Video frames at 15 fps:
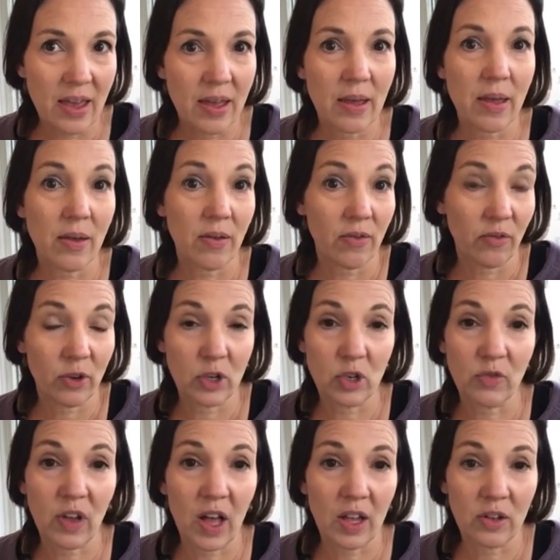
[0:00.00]
First of
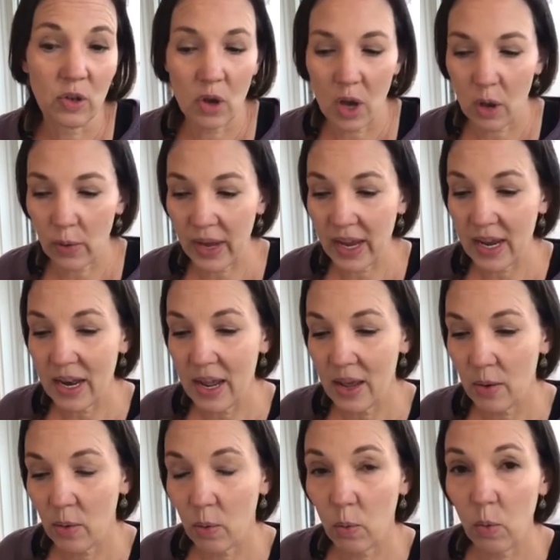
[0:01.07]
all, knowing
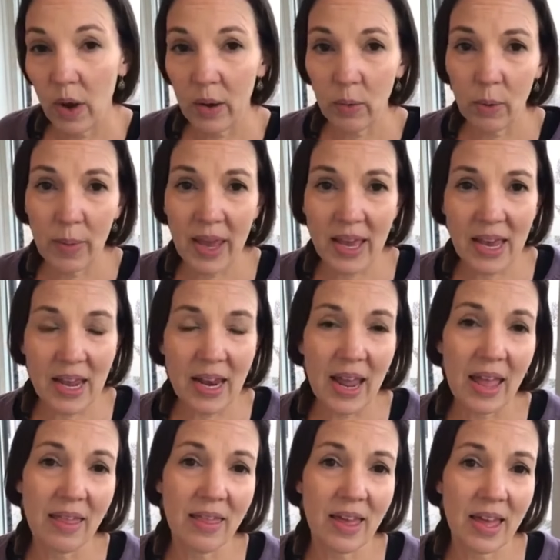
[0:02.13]
what we're making, and
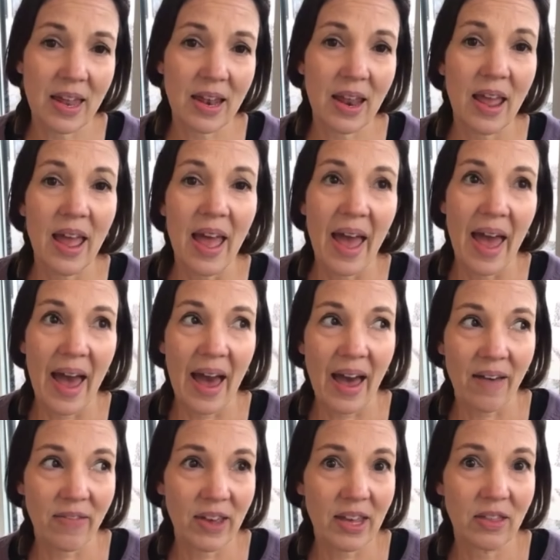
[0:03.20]
then
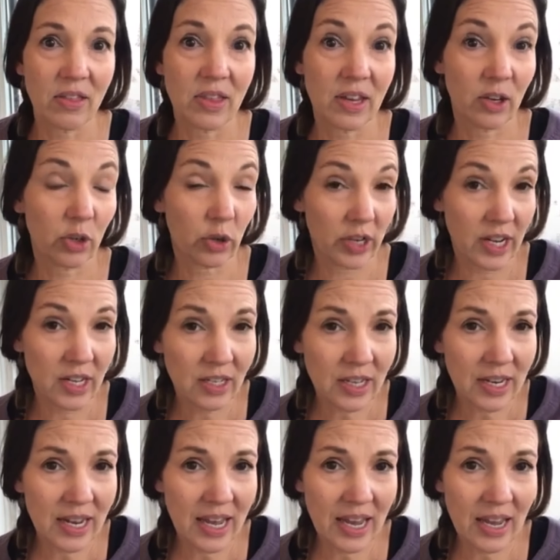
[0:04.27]
having the ingredients on
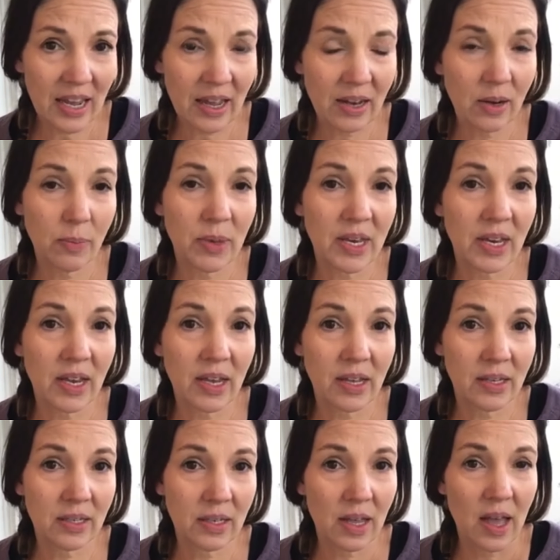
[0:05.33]
hand,
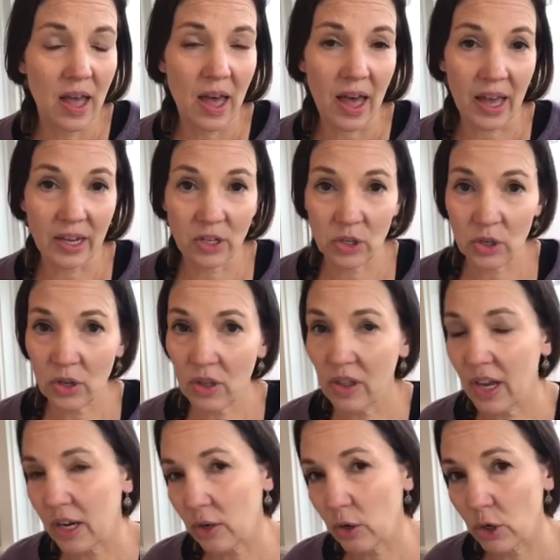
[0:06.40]
because I took that
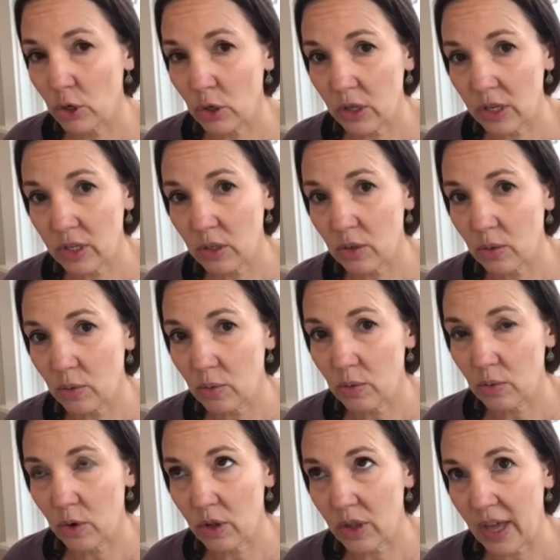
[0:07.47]
grocery list or
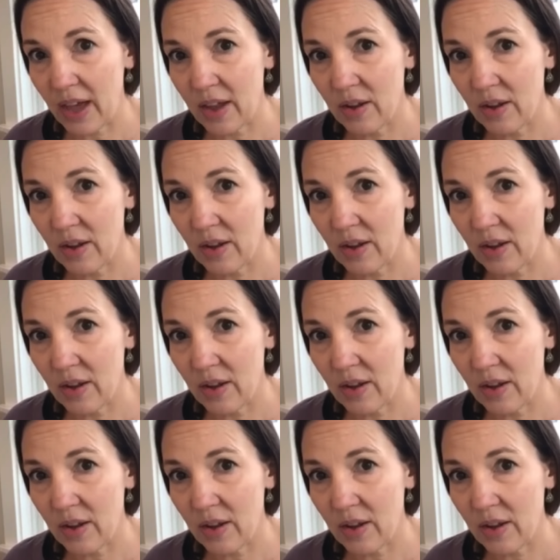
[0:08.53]
that